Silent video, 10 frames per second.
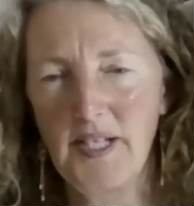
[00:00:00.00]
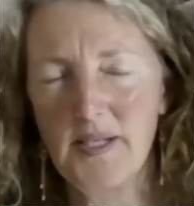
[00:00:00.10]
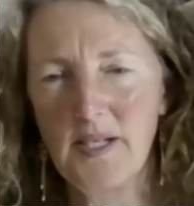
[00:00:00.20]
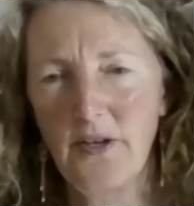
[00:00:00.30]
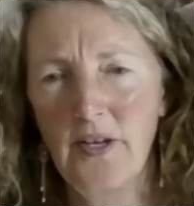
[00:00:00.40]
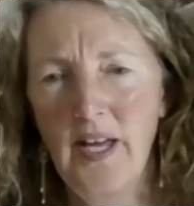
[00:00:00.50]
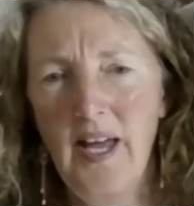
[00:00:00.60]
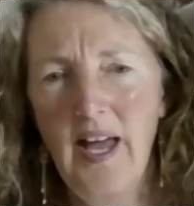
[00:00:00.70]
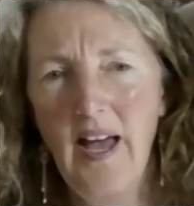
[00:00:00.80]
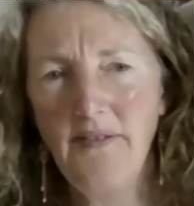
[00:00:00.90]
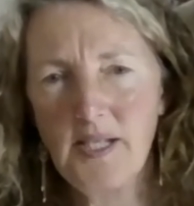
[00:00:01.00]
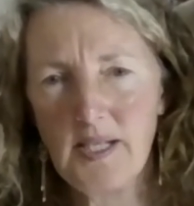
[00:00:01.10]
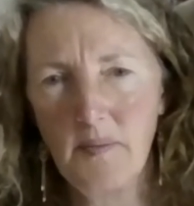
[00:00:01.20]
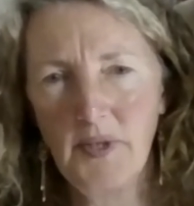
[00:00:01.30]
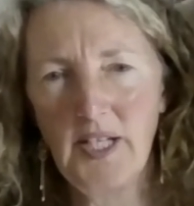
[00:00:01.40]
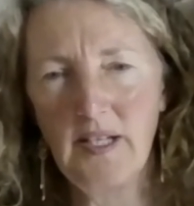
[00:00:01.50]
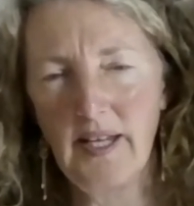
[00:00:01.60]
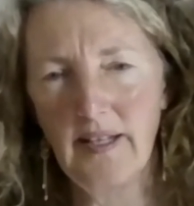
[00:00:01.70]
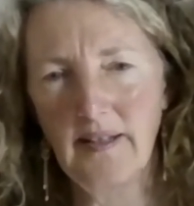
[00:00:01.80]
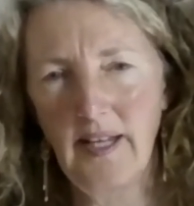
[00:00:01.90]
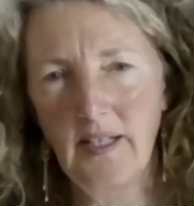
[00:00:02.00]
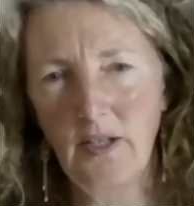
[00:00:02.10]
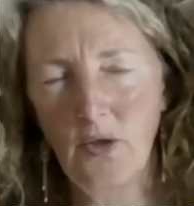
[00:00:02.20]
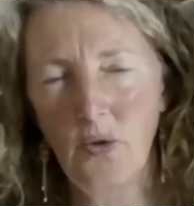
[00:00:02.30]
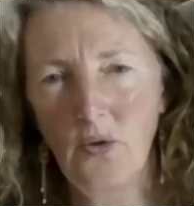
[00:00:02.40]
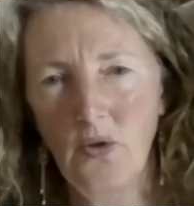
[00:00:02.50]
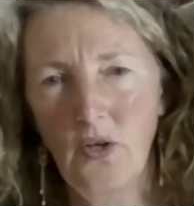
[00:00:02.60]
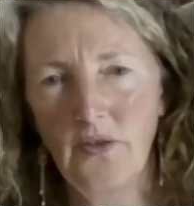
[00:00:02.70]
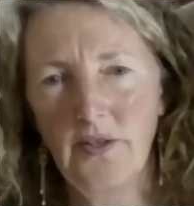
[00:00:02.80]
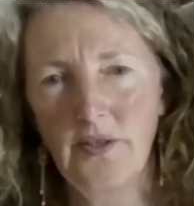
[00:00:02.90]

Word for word: So, having somebody that they can call on